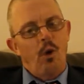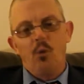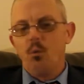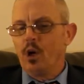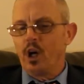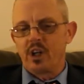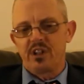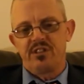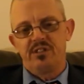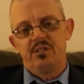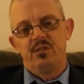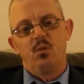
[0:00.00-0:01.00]
What worked?
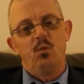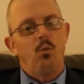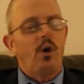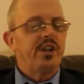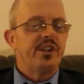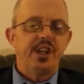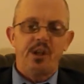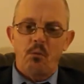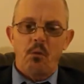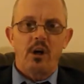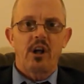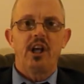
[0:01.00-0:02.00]
What didn't
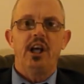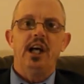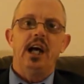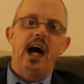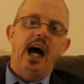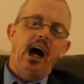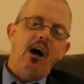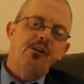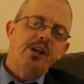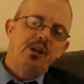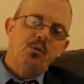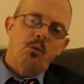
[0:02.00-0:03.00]
work?
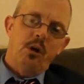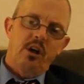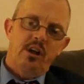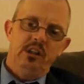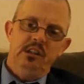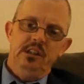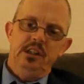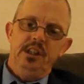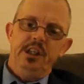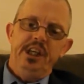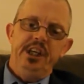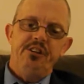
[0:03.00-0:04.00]
How did it work?
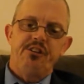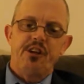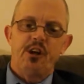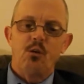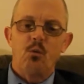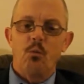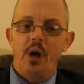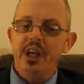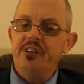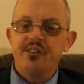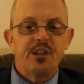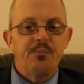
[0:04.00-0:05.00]
Is there
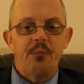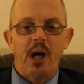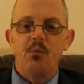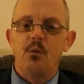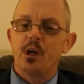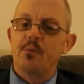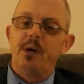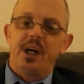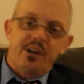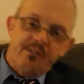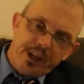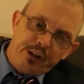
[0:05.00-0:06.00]
ways that it might work
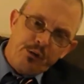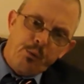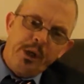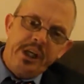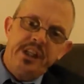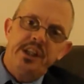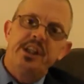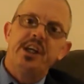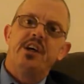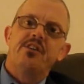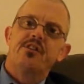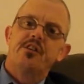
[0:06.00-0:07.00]
better if I tweaked
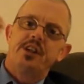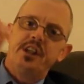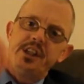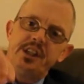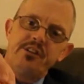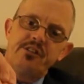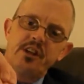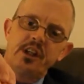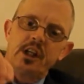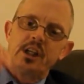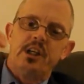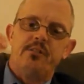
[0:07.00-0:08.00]
this or did this a
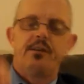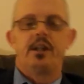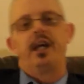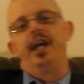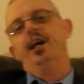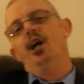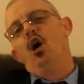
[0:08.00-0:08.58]
little differently?